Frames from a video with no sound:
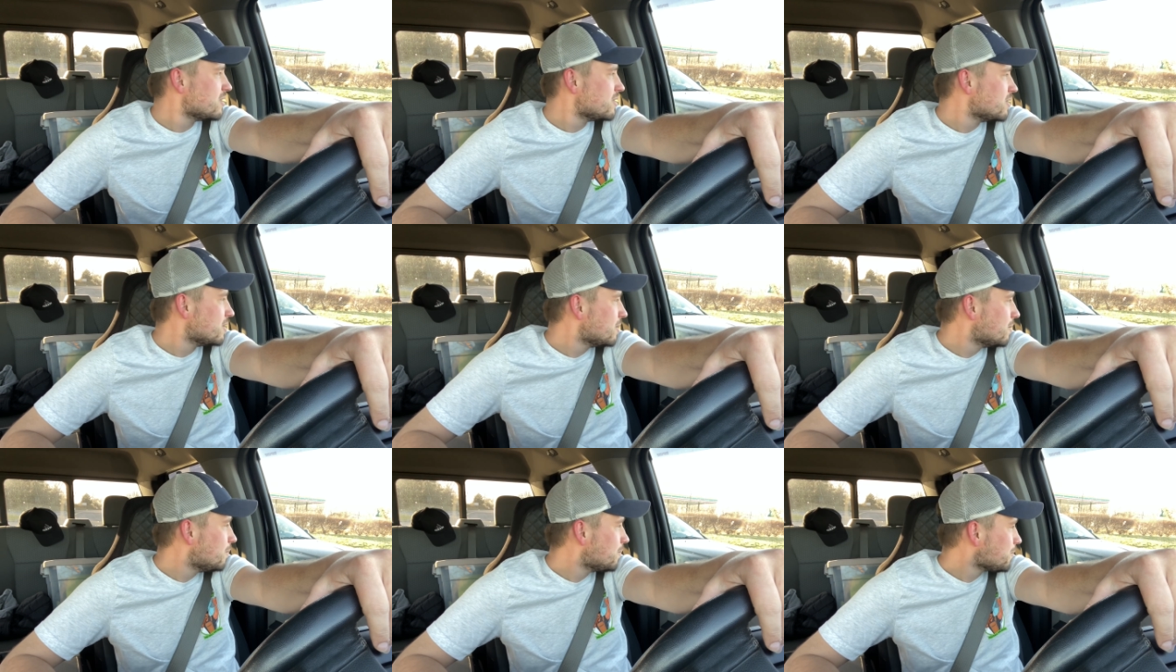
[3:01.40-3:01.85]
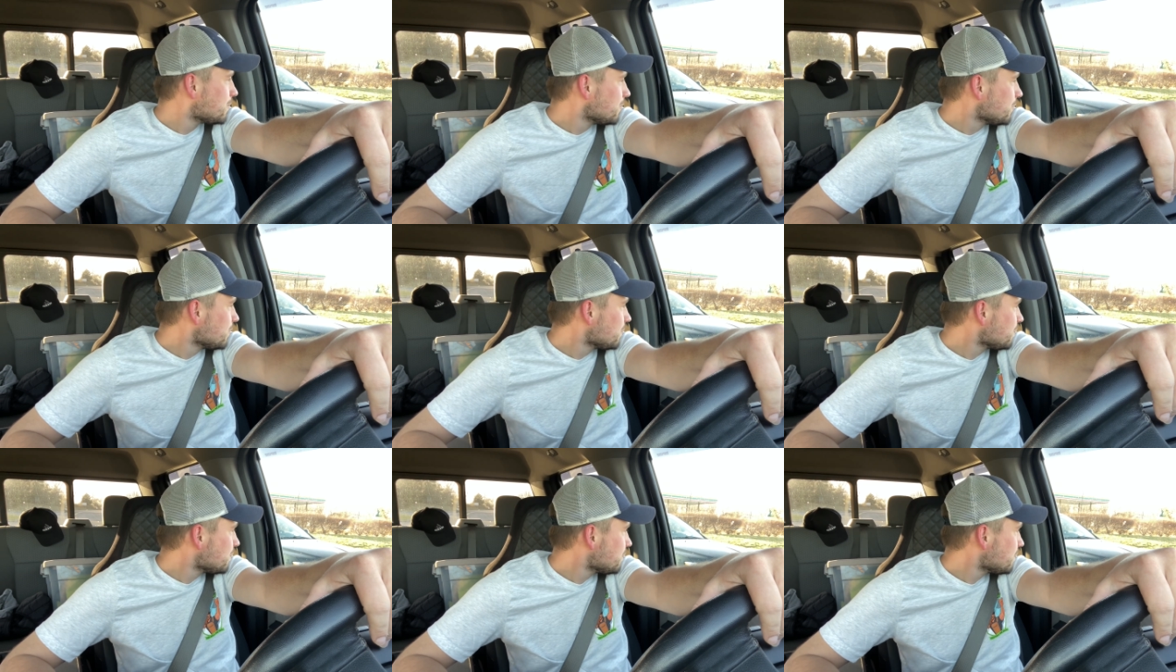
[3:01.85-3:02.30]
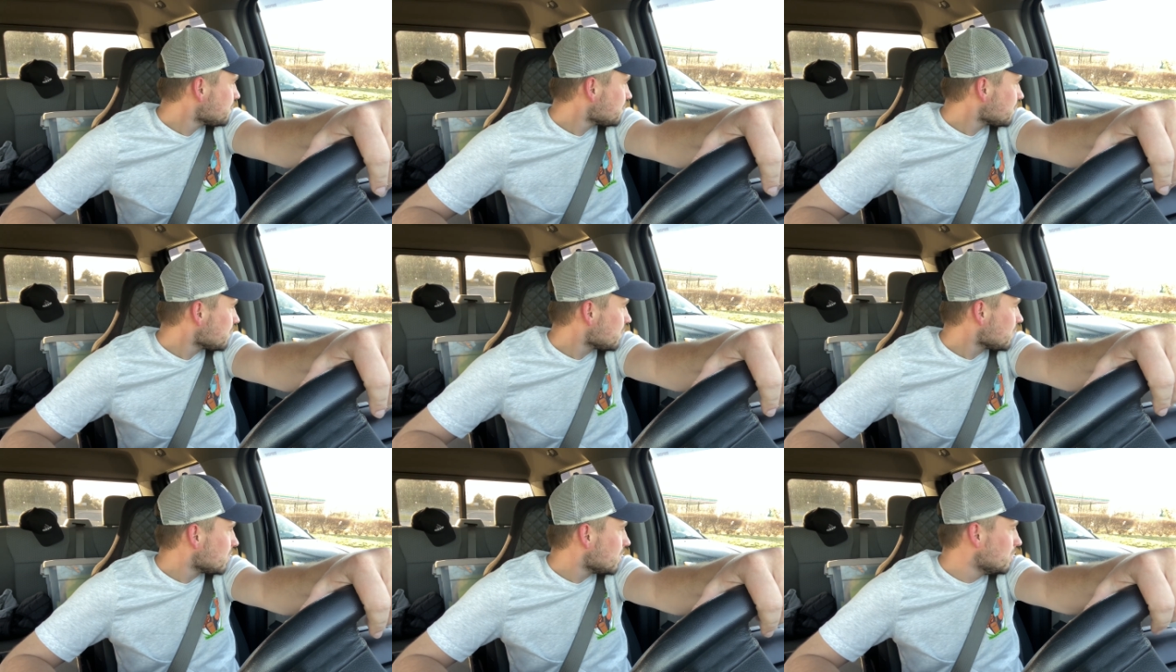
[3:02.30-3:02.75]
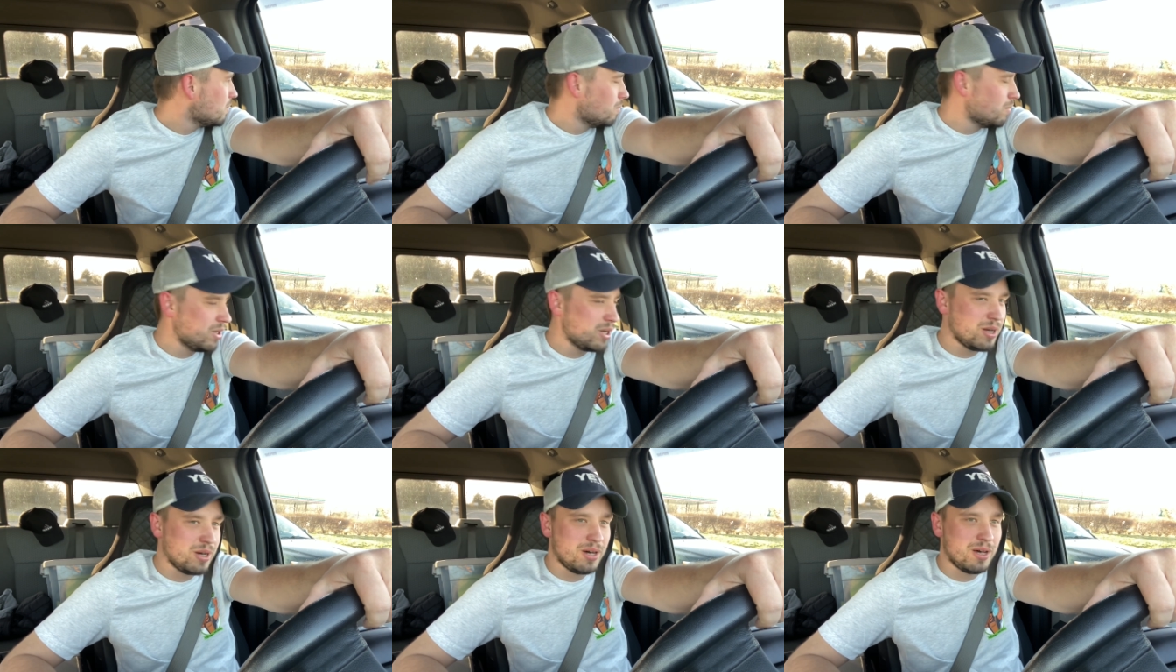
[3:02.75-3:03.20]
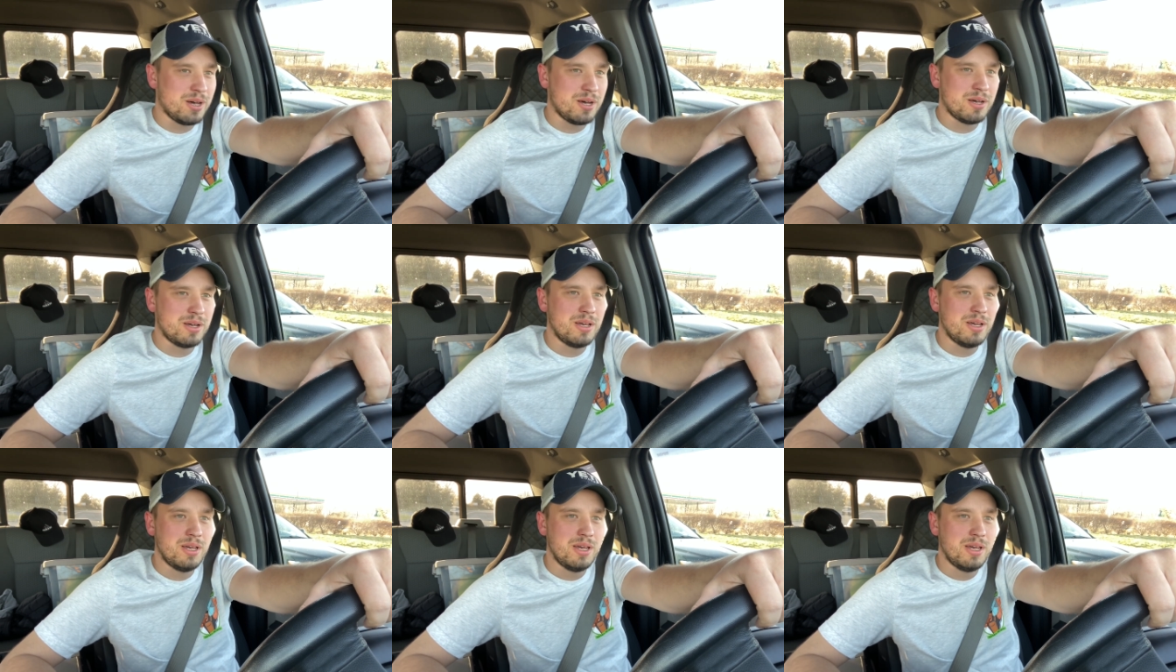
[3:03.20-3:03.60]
tub. But uh,